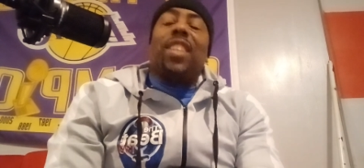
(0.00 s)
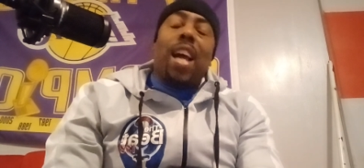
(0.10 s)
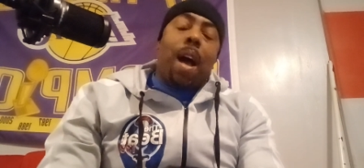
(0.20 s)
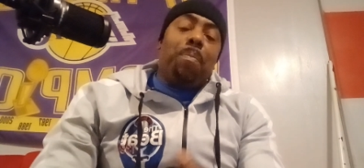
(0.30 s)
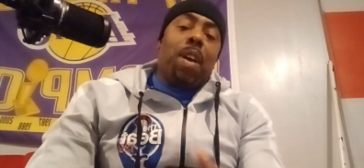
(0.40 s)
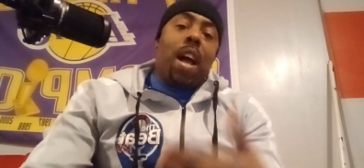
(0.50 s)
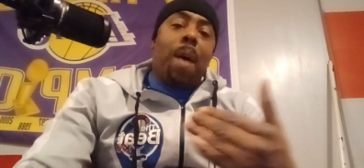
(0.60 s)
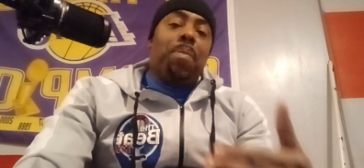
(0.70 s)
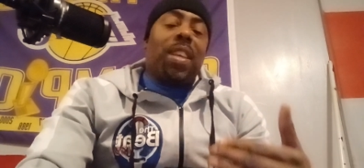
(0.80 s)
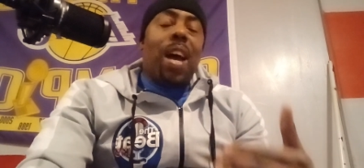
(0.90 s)
I'm
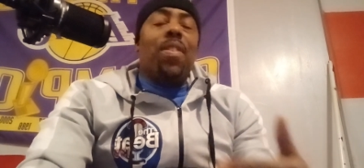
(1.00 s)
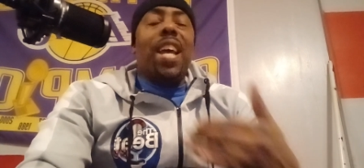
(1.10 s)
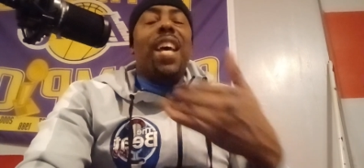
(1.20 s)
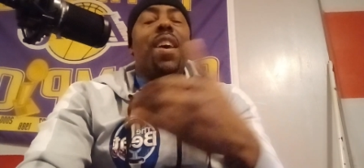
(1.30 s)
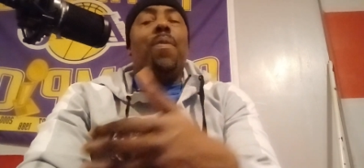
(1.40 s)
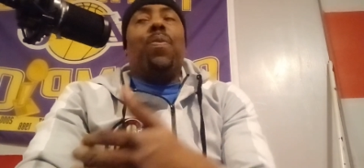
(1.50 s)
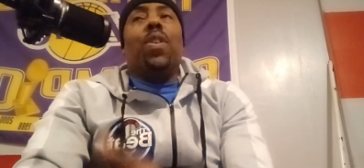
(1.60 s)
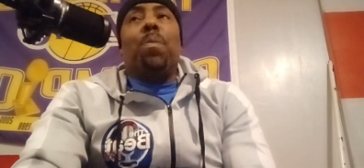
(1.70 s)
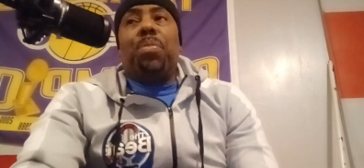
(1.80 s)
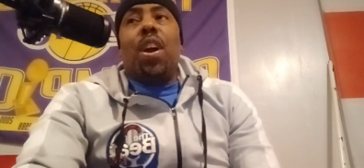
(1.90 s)
counting that if
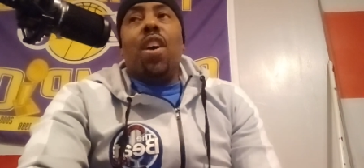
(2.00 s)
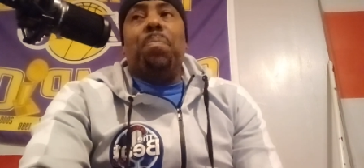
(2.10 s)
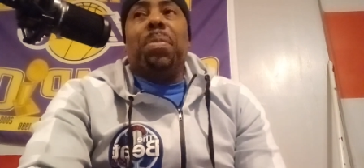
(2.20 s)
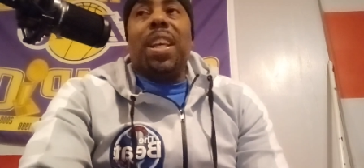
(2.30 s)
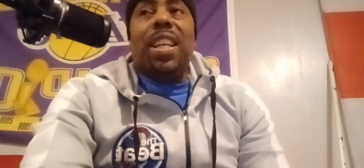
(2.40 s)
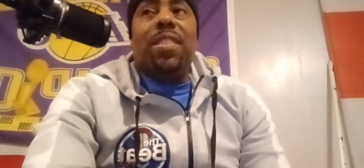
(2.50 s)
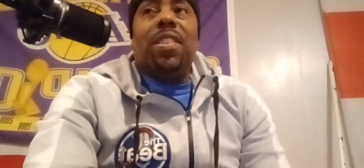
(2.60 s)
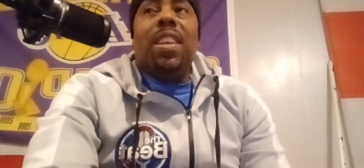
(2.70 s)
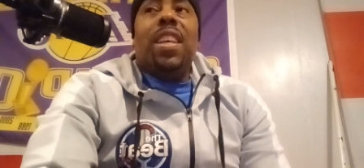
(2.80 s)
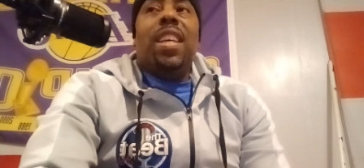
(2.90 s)
LeBron plays,